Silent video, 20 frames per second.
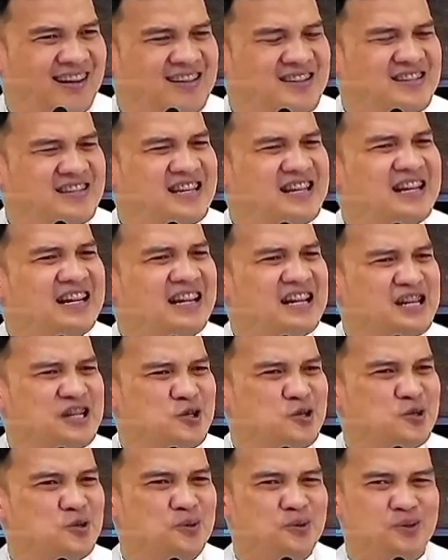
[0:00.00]
si
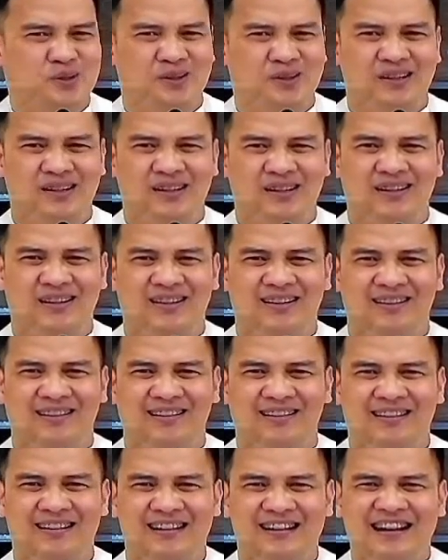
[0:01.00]
Kristo
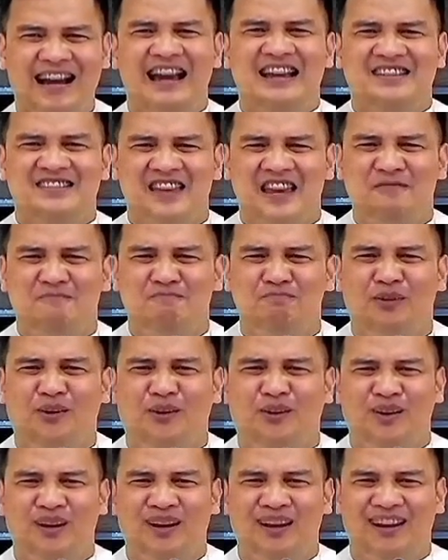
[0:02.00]
kay St.
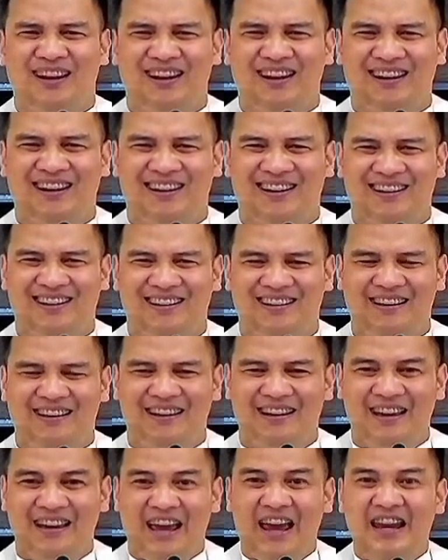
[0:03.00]
Paul.
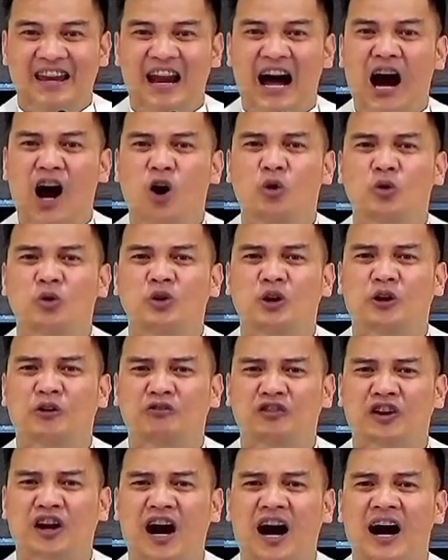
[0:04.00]
And out
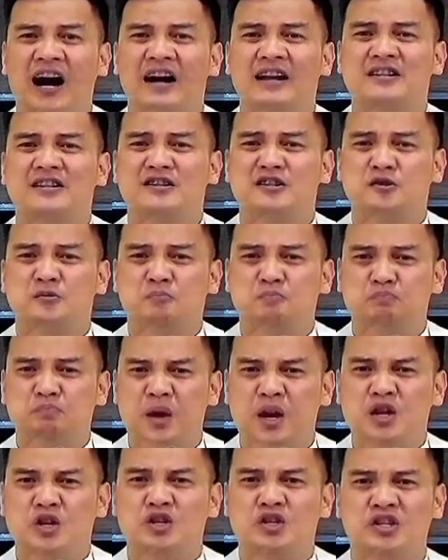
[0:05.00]
of God's
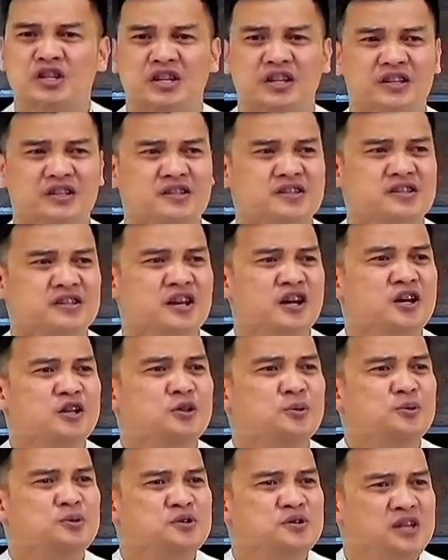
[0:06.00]
patience
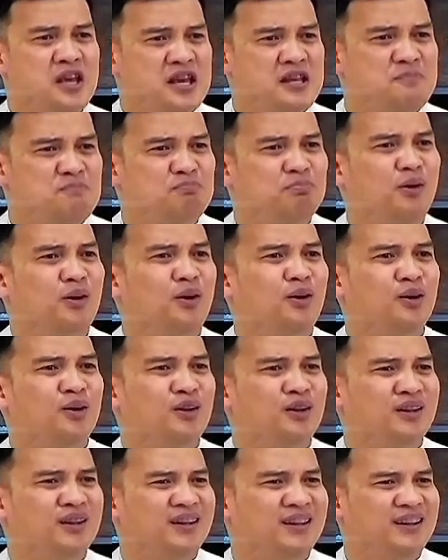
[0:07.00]
to St. Paul,
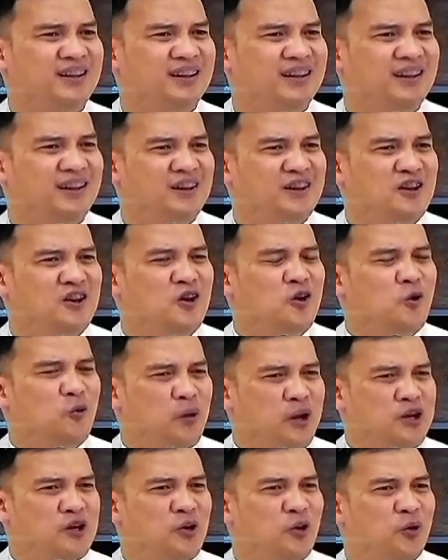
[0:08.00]

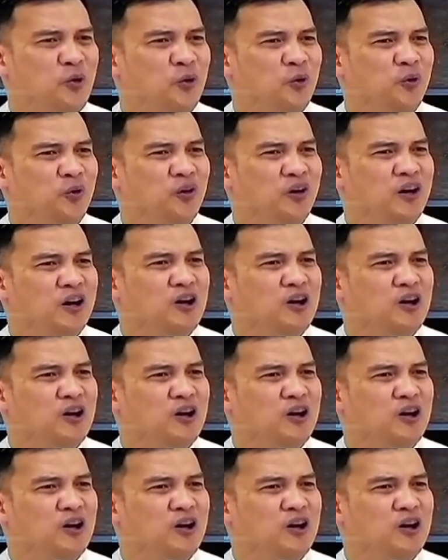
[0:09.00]
we know